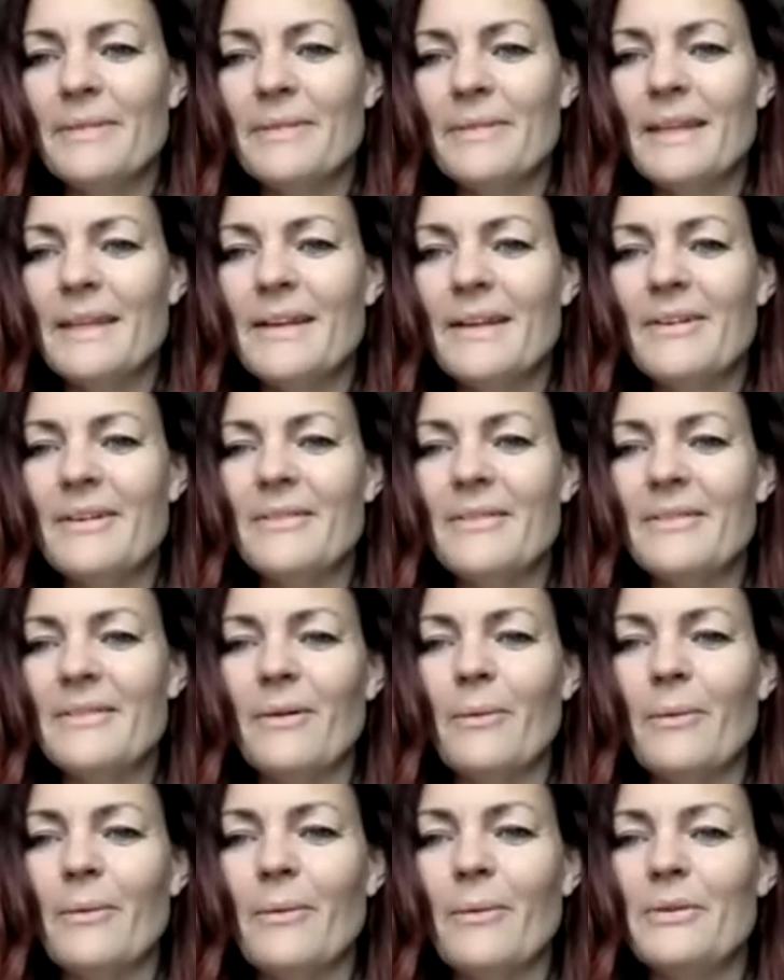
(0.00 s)
You know, I
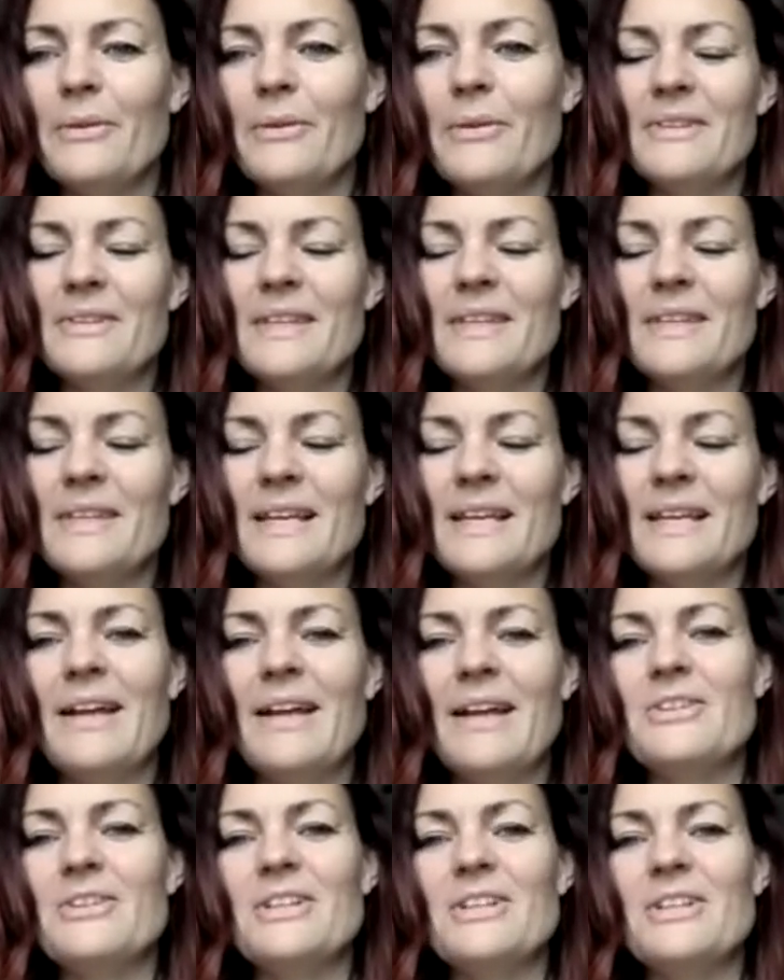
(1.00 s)
always use the
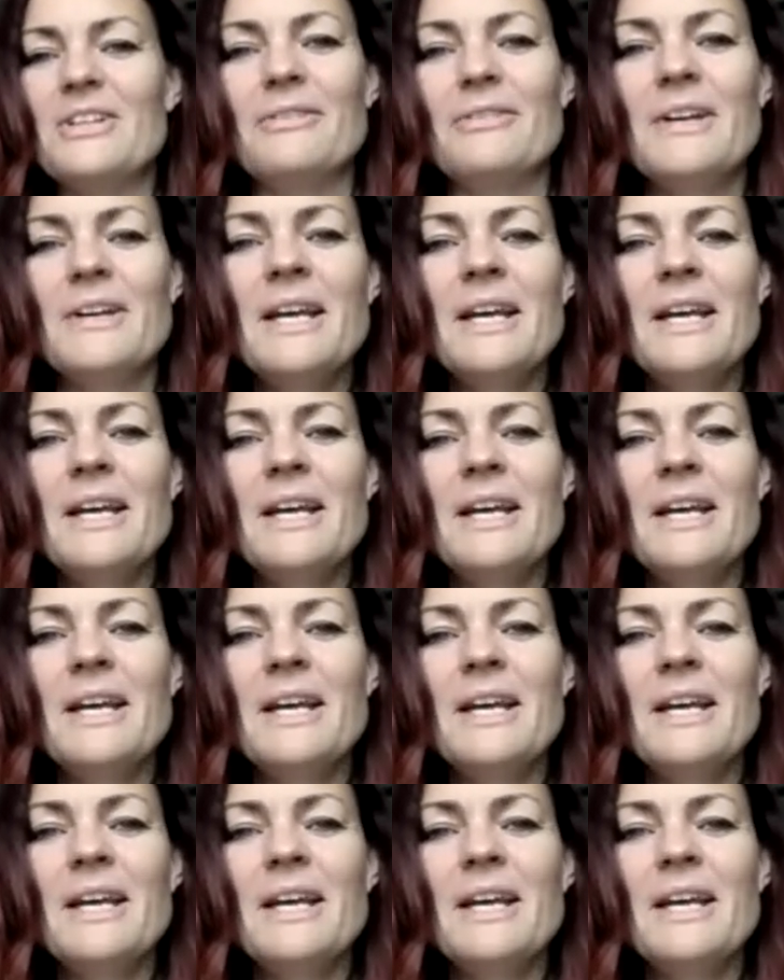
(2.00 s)
analogy of,